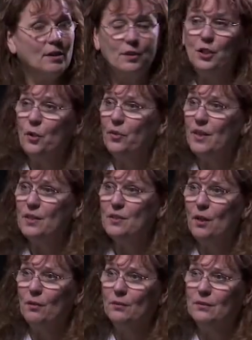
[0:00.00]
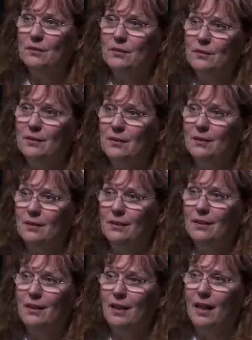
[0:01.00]
You don't think so?
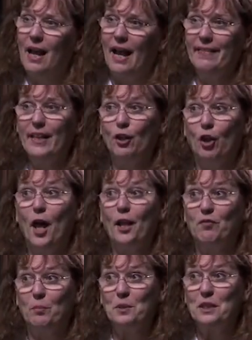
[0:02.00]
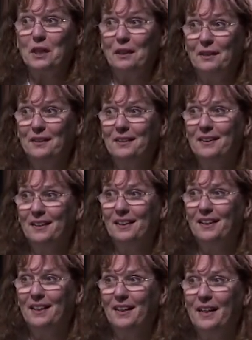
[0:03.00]
I think a lot of them did.
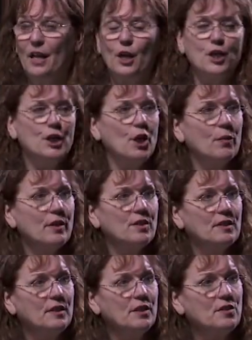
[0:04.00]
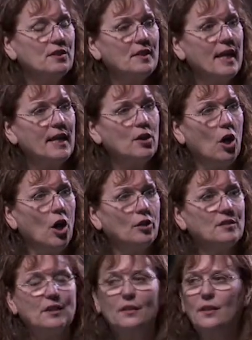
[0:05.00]
There's a thing
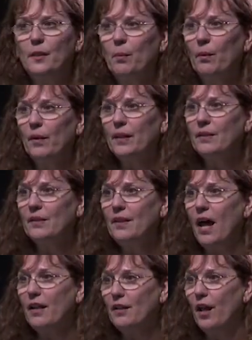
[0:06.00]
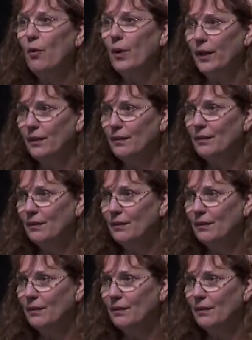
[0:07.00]
called deliberate not knowing.